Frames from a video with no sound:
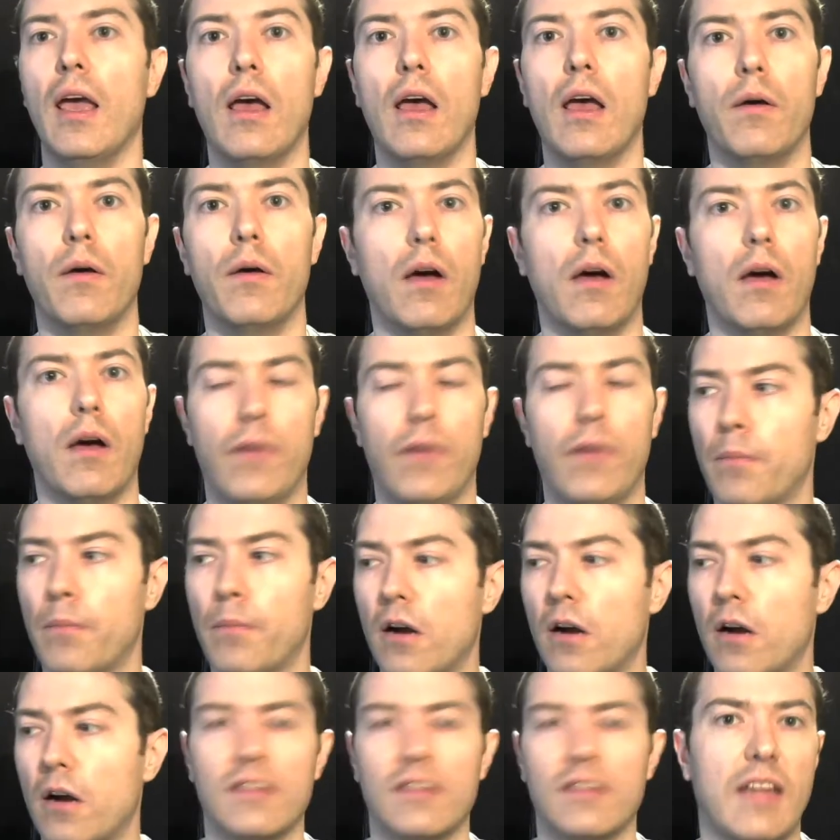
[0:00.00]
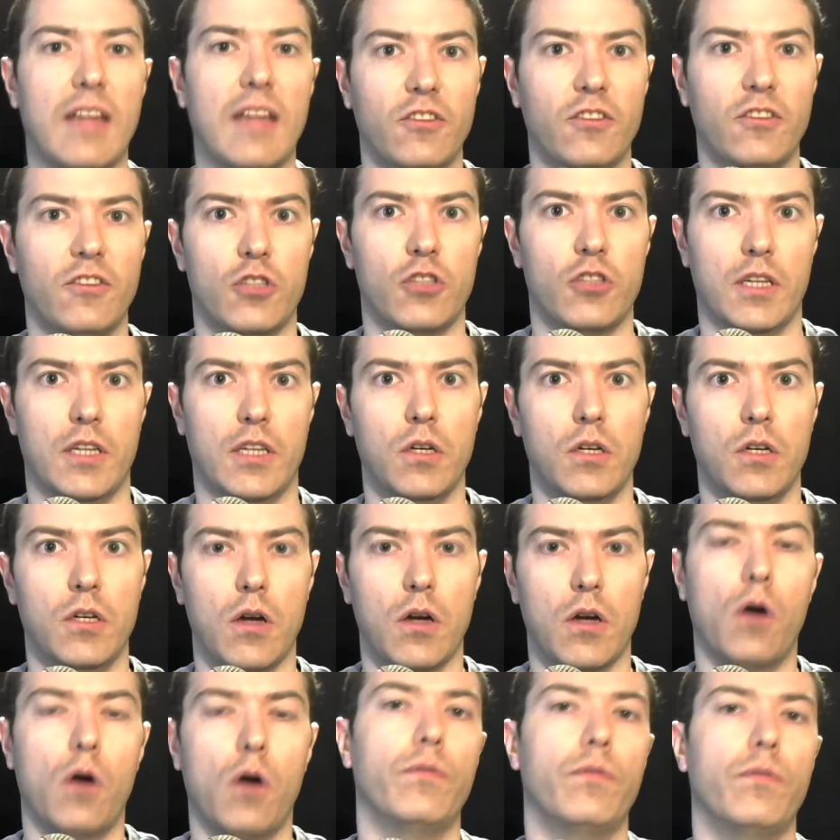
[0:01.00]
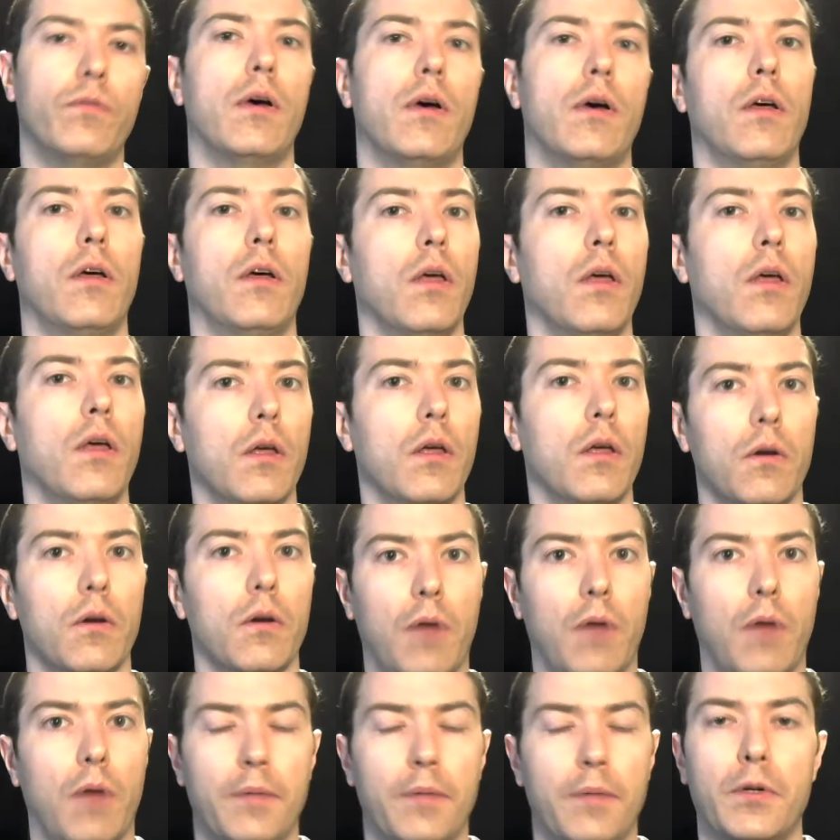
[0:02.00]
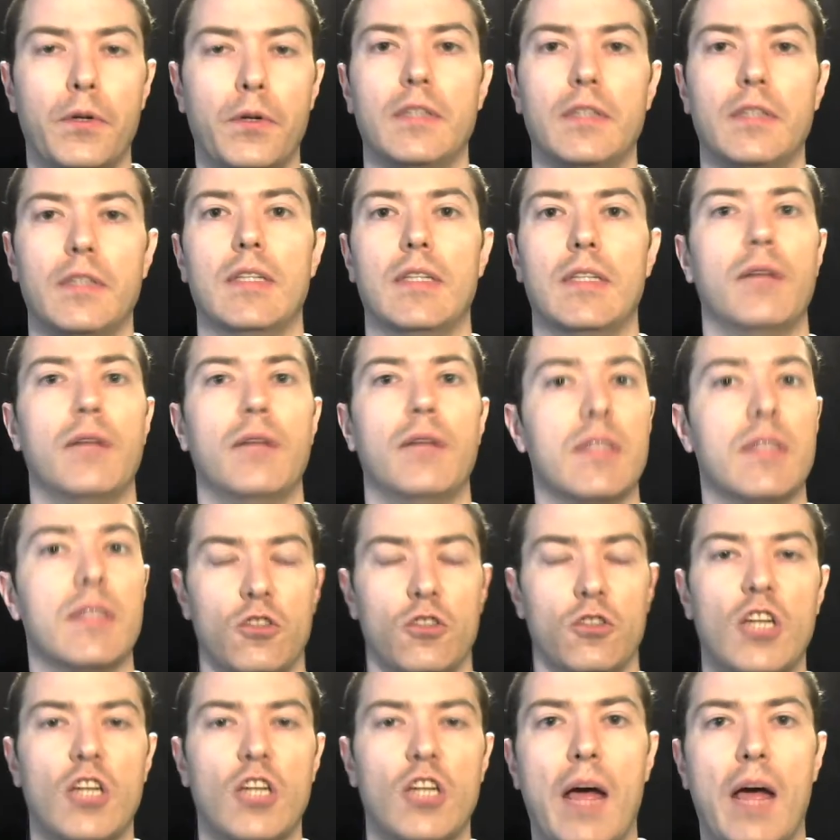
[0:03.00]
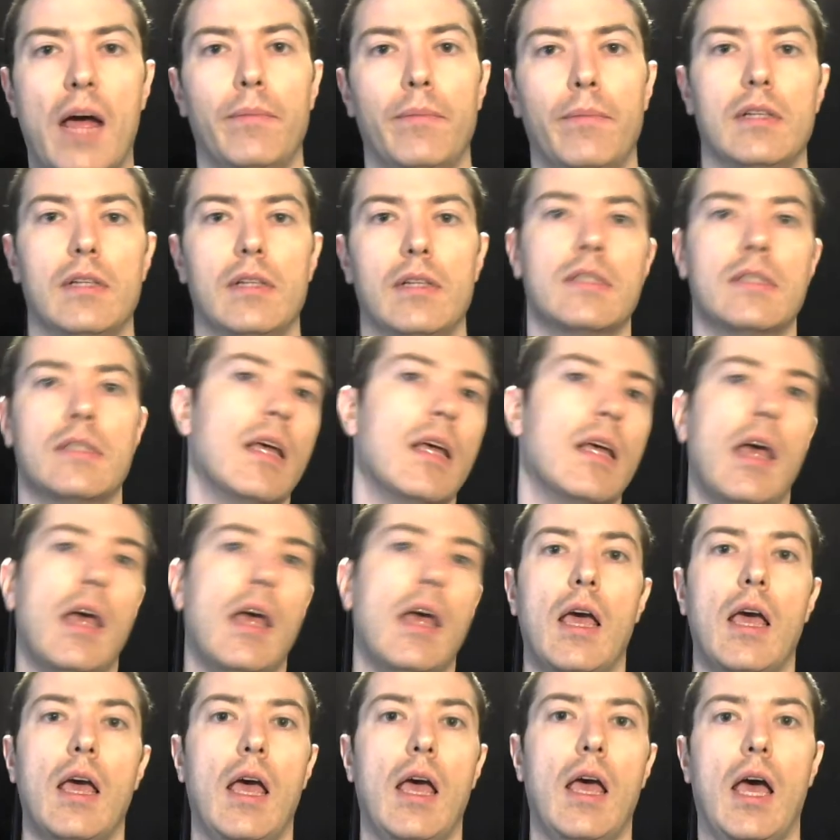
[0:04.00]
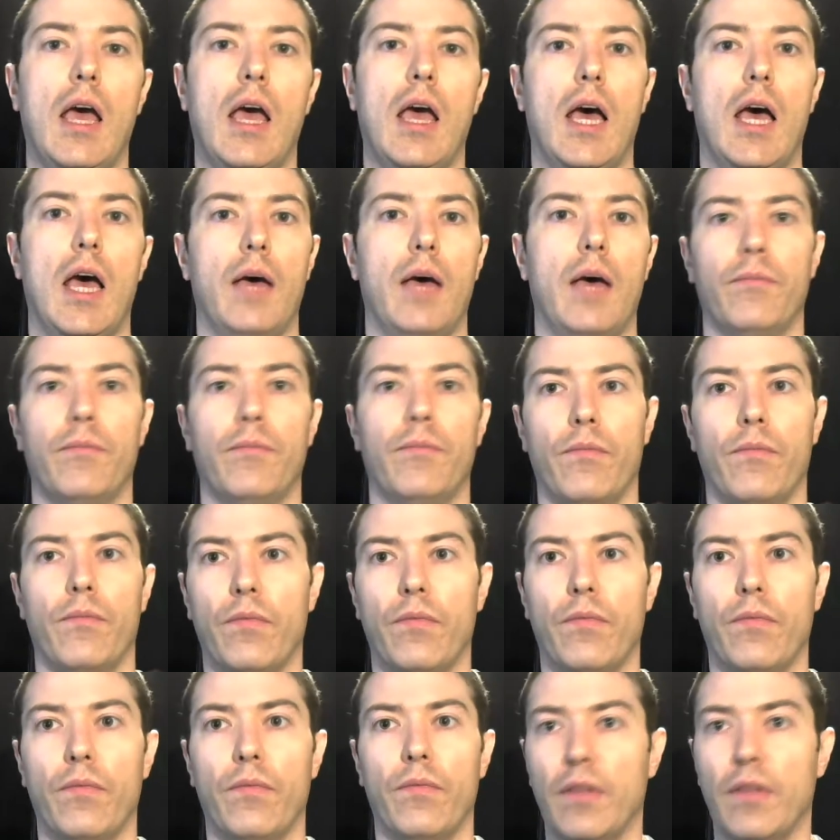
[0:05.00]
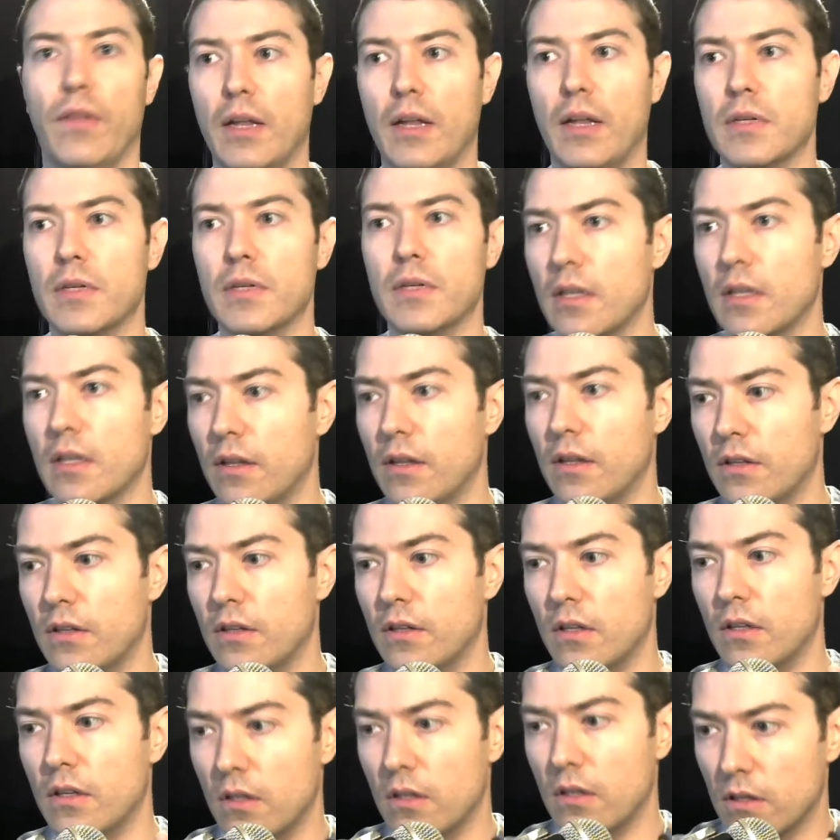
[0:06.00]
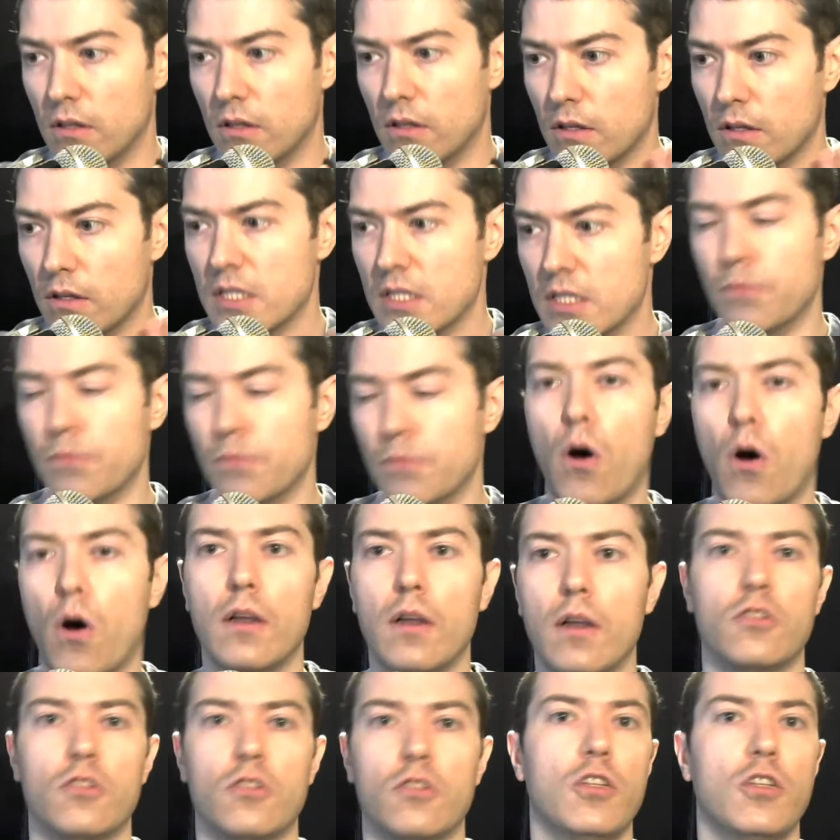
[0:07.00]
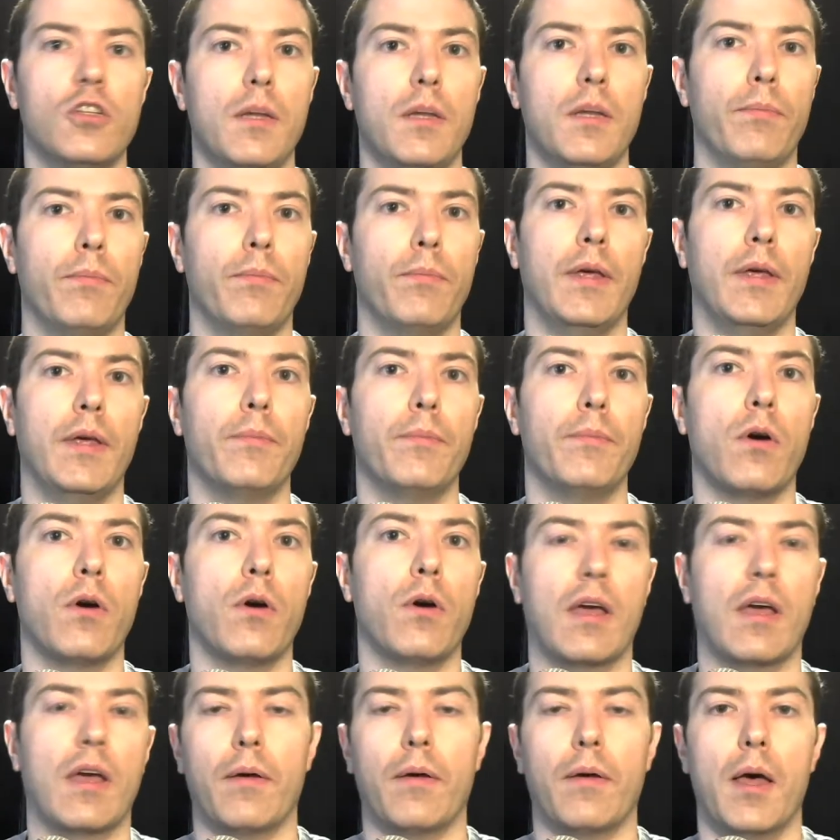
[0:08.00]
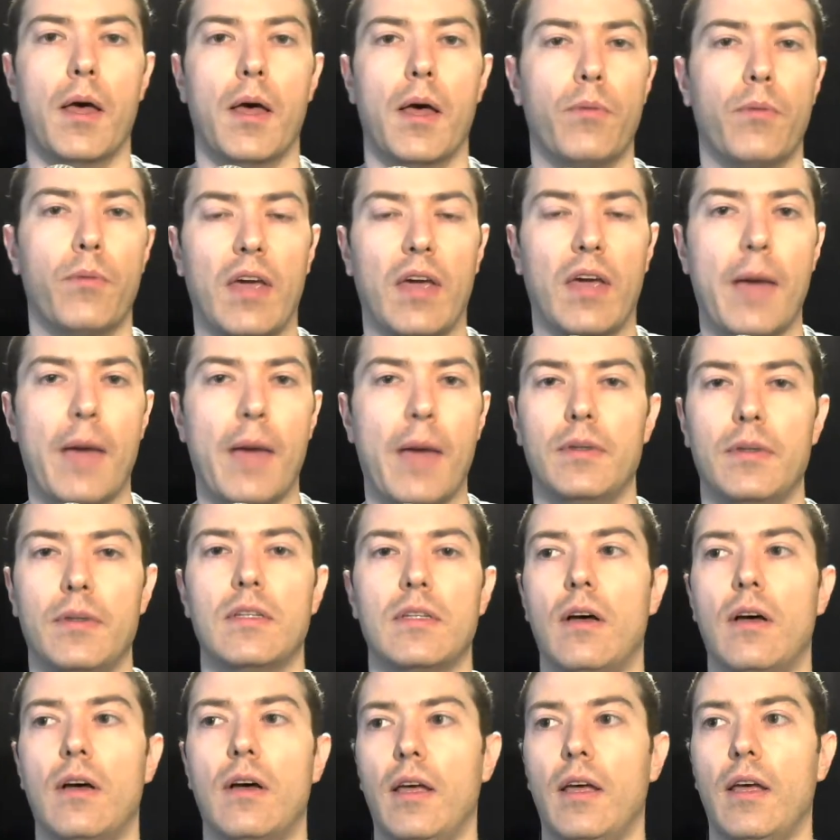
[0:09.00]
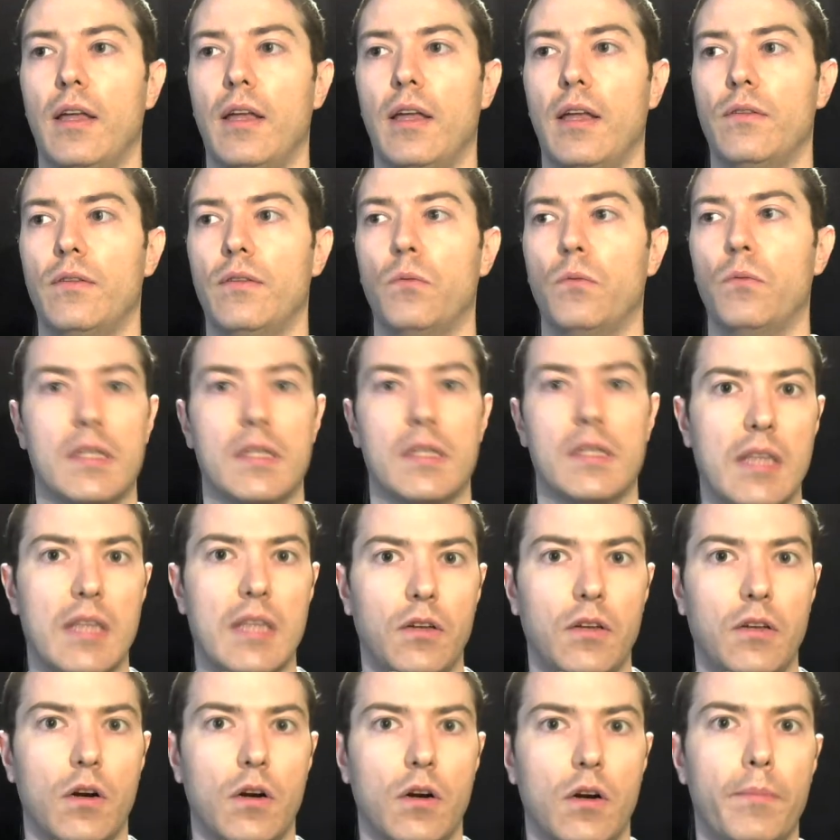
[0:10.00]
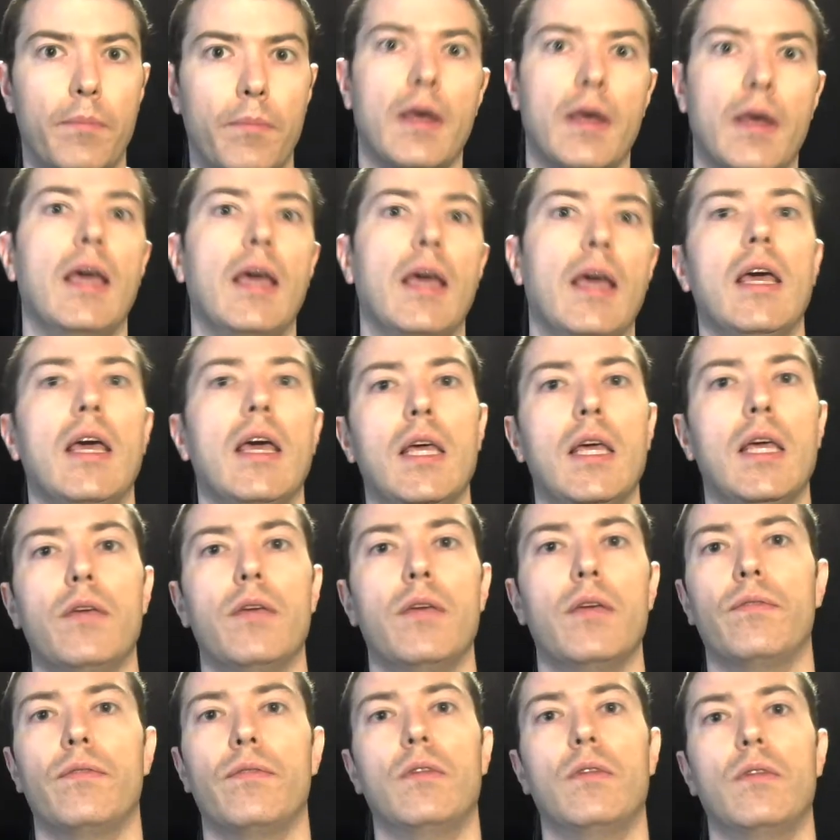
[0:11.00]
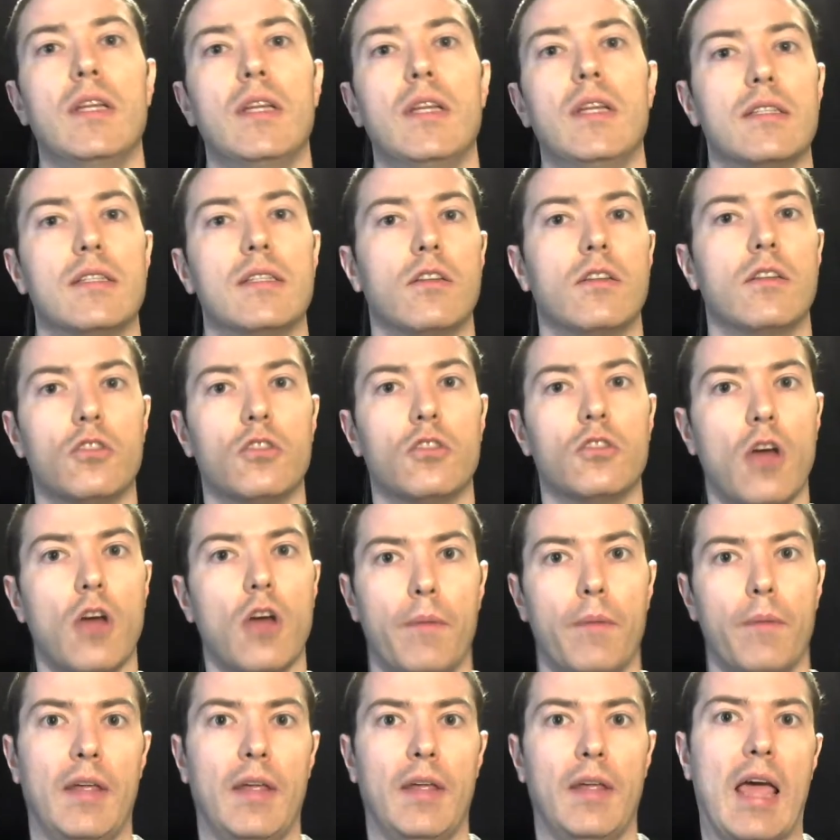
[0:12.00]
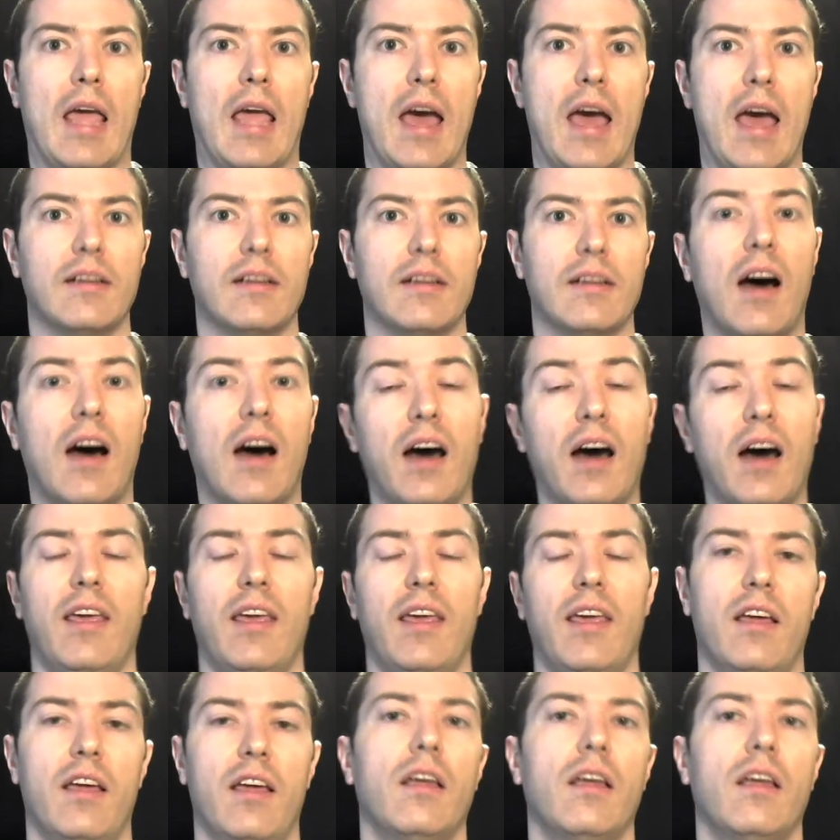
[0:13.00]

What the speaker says: When Margaret Thatcher took over Great Britain, it was in shambles. It was the smallest GDP per capita in Western Europe. Even East Germany had a higher